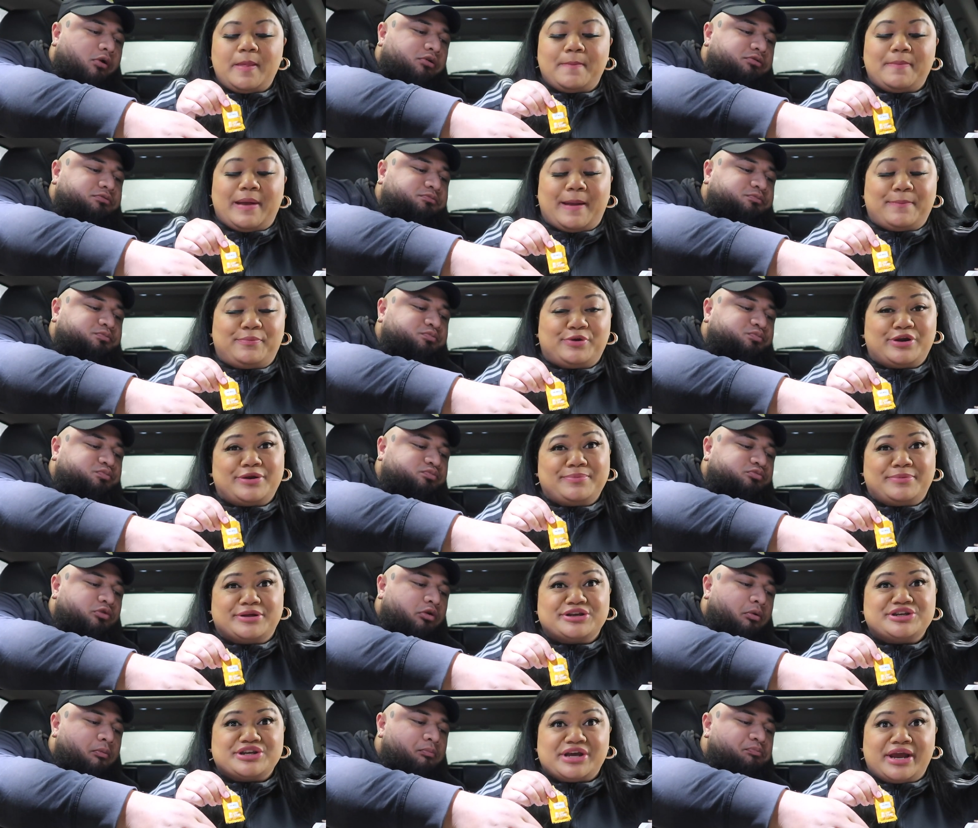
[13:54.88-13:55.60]
Speaker 1: But I pretty
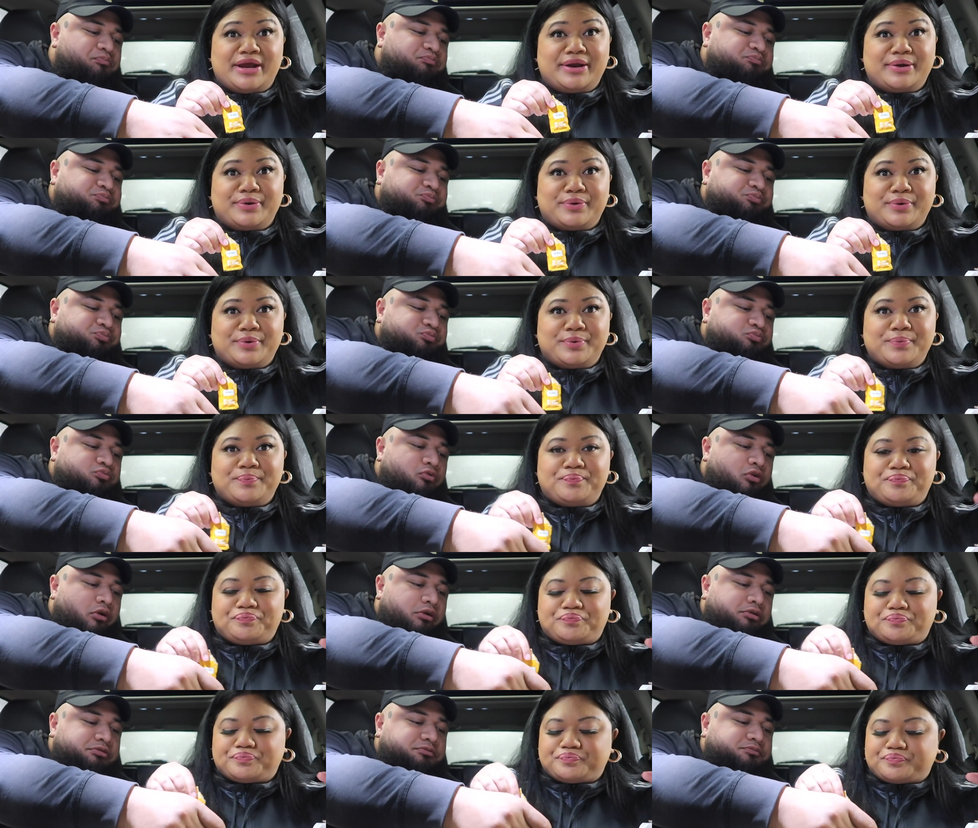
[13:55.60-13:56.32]
much ate it all.
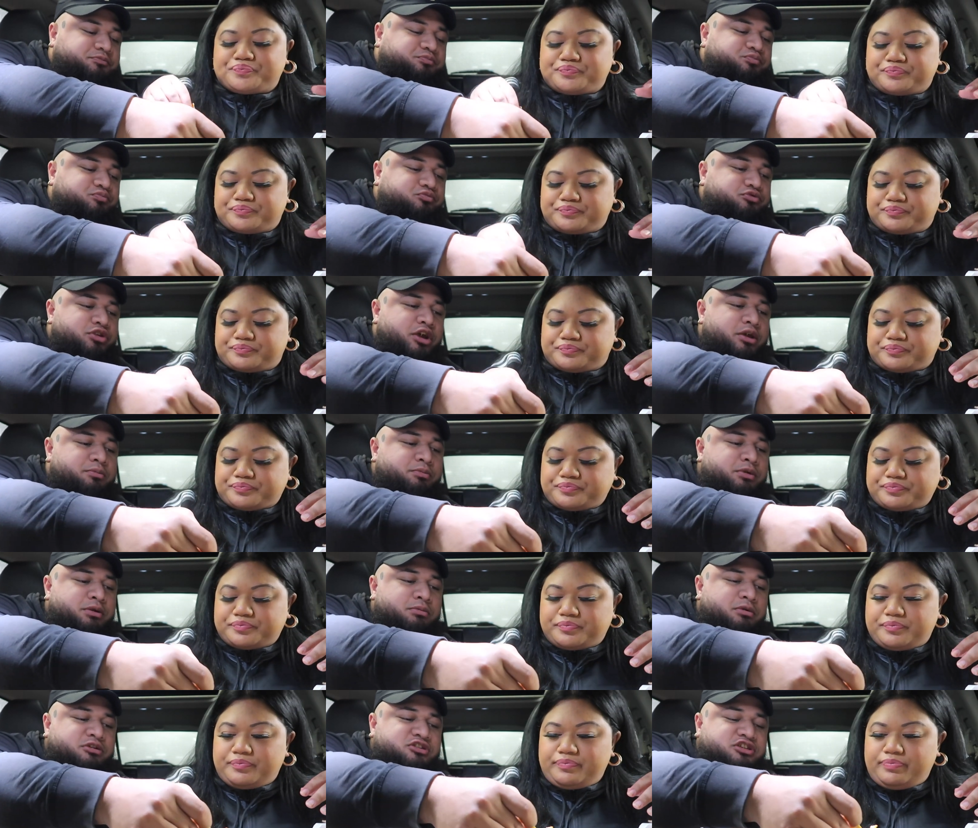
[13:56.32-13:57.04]
Speaker 2: Yeah,
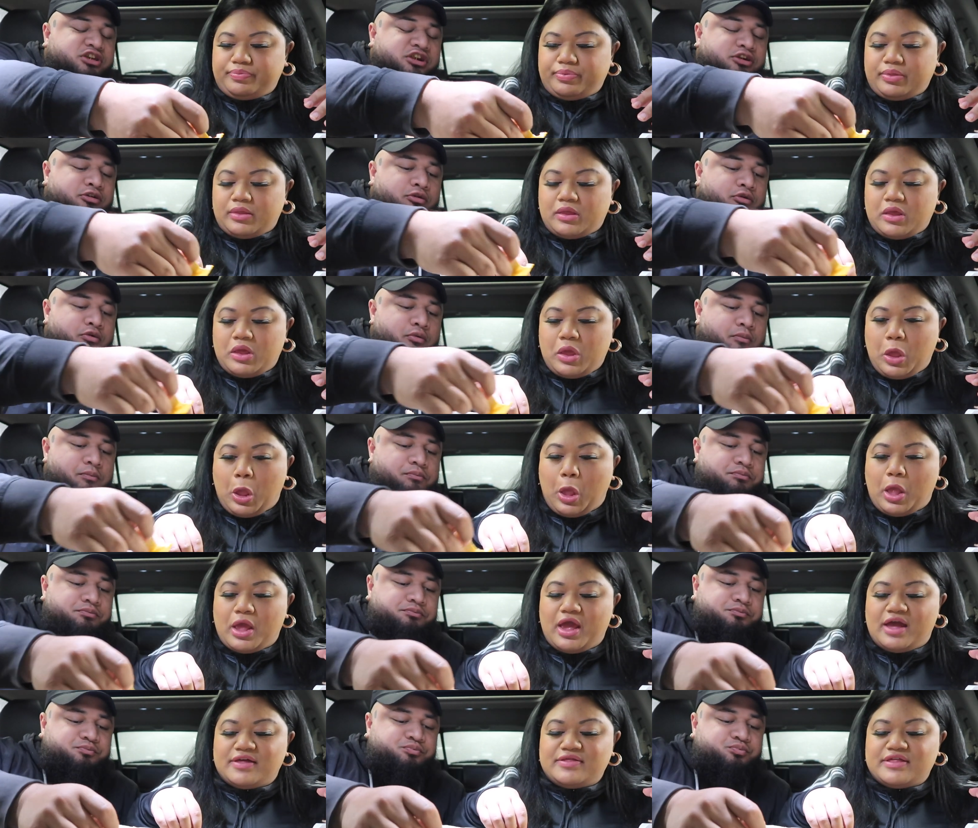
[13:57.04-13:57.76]
pretty much ate it all.
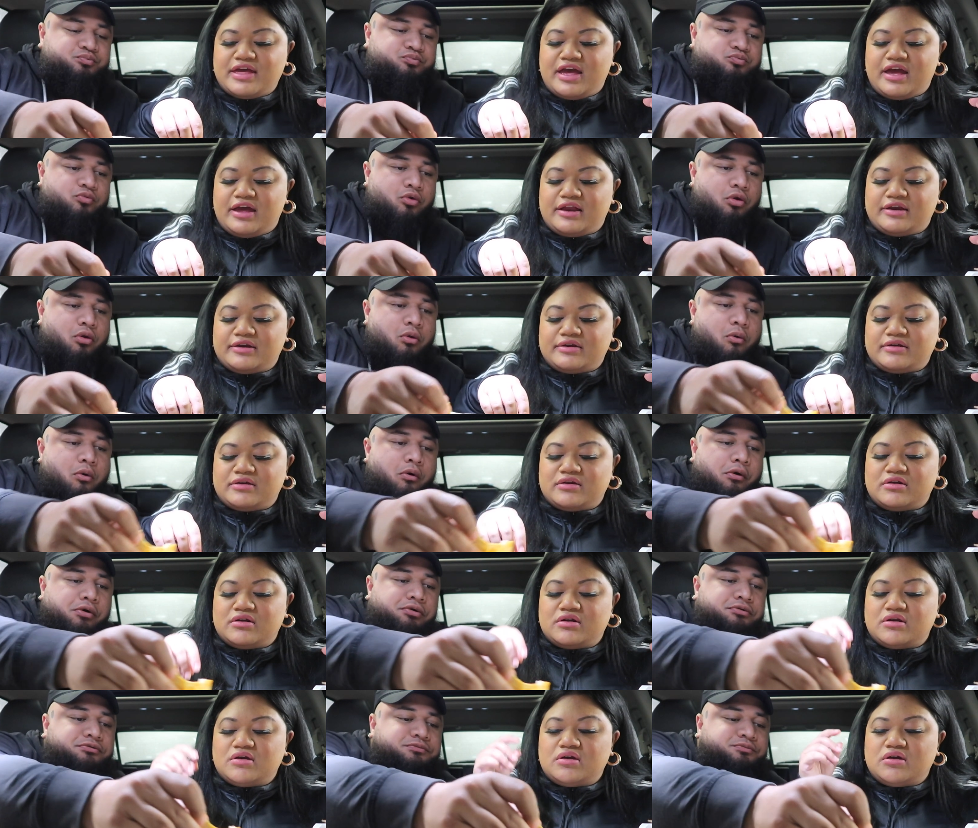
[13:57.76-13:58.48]
Speaker 1: And then
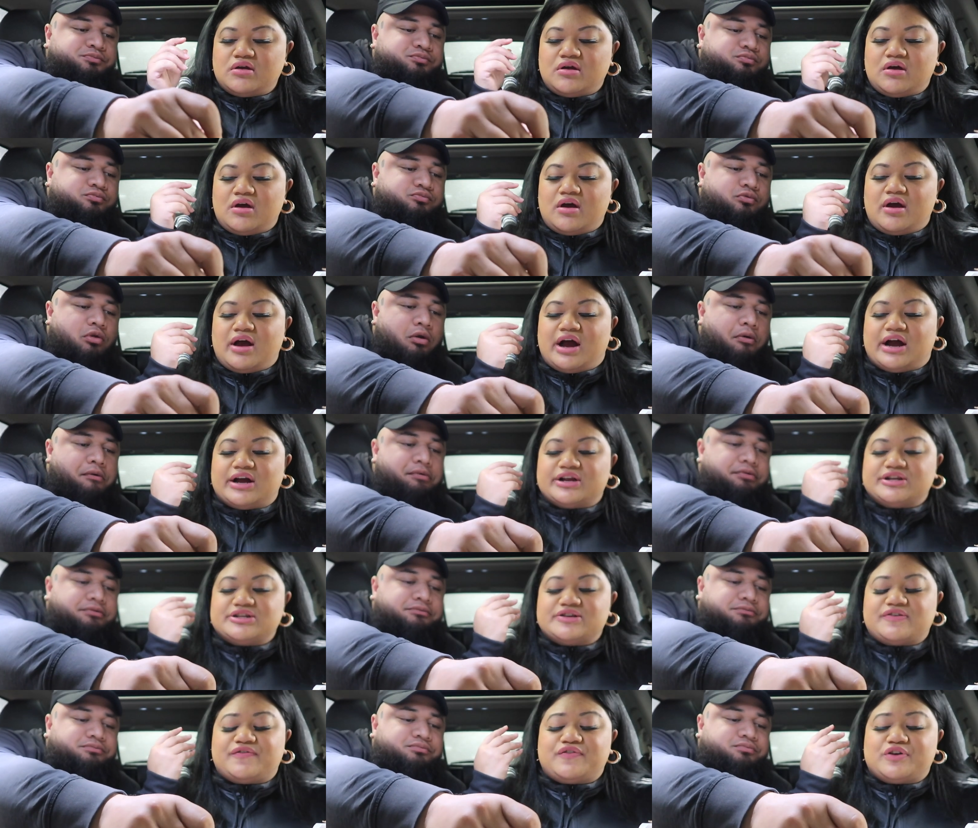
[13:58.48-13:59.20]
I
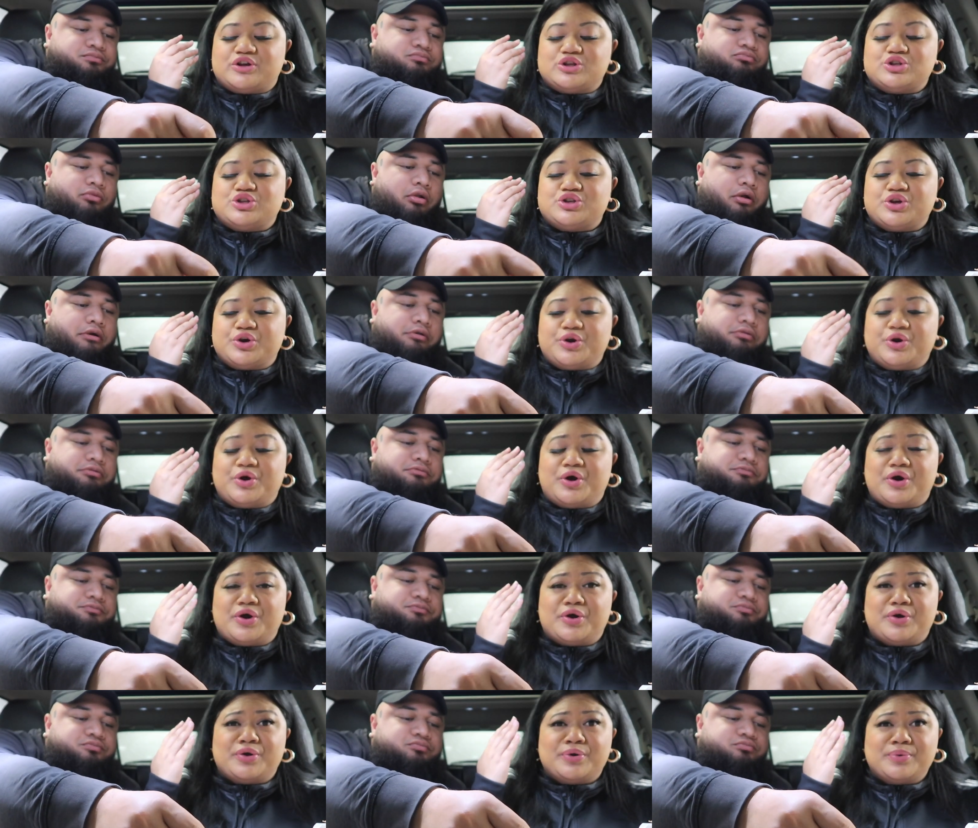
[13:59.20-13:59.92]
just felt so
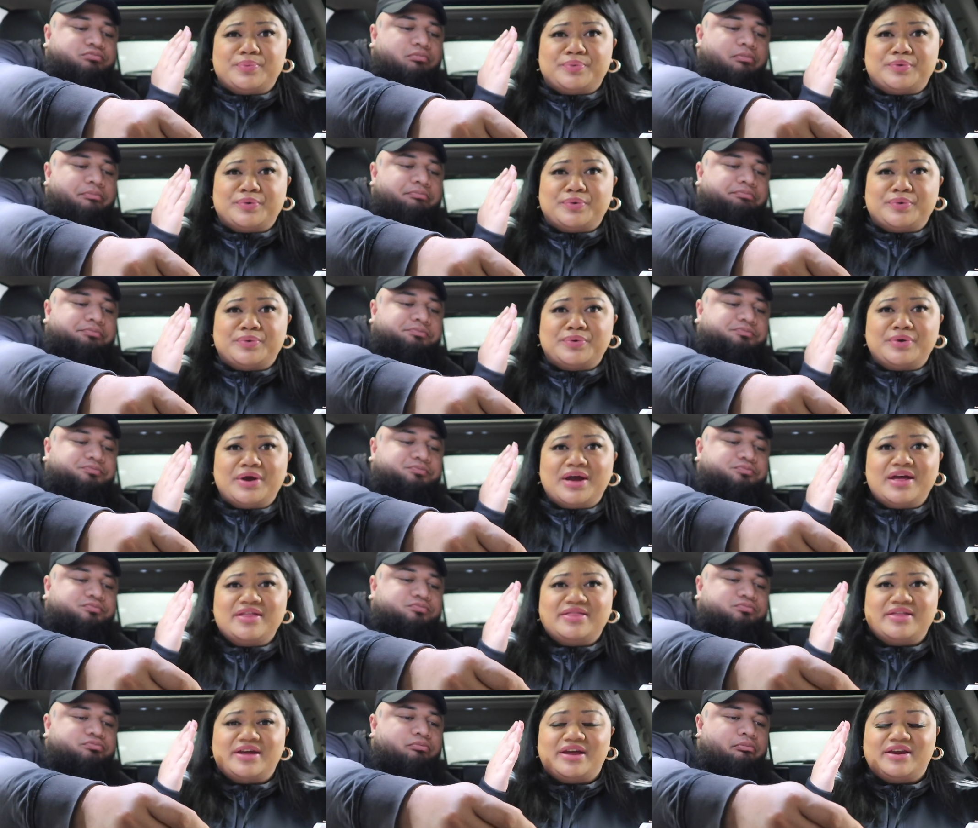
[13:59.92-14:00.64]
horrible.
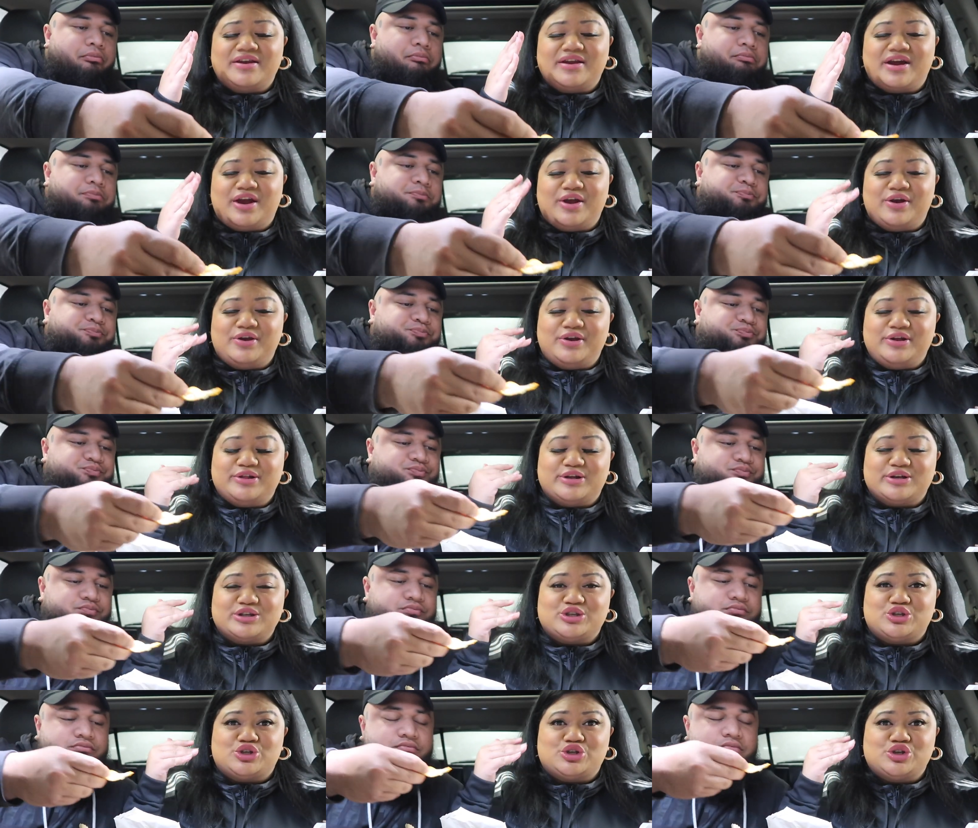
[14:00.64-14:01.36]
And then I only
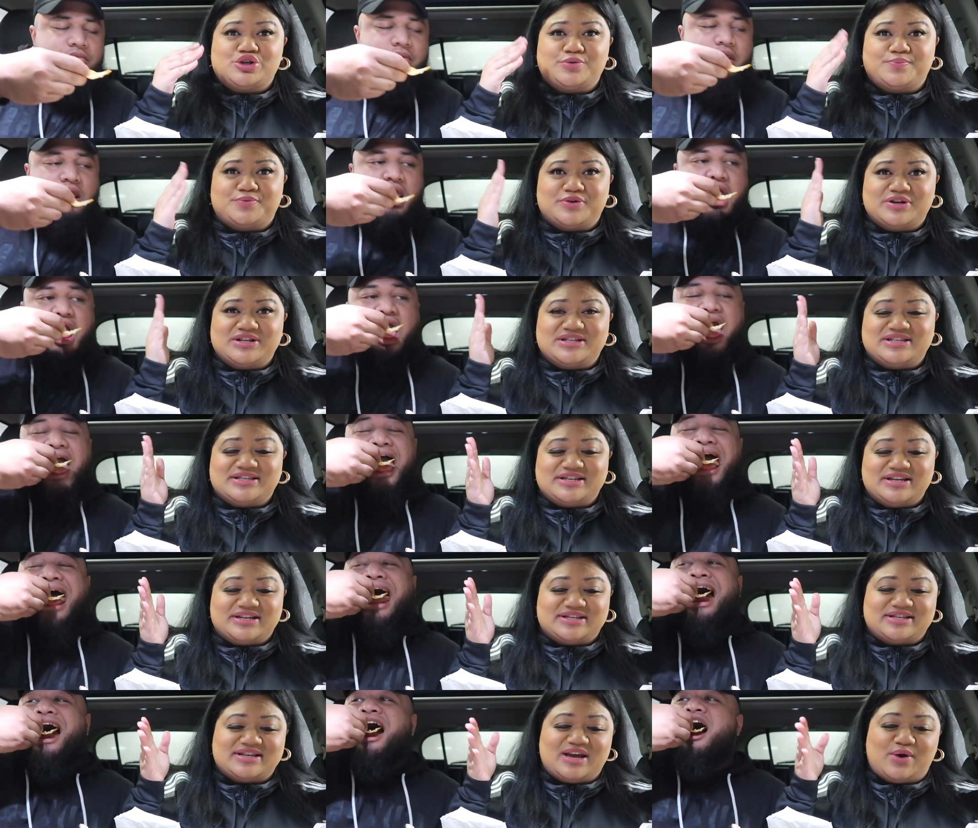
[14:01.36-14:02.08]
lost
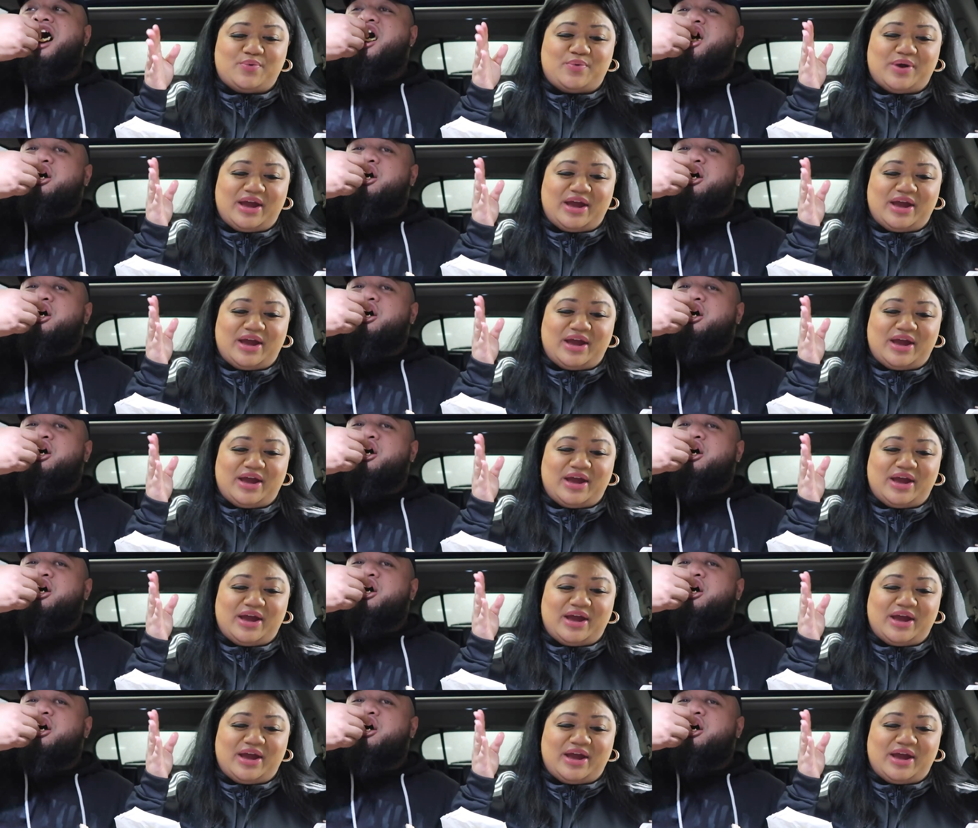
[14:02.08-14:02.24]
2.6 at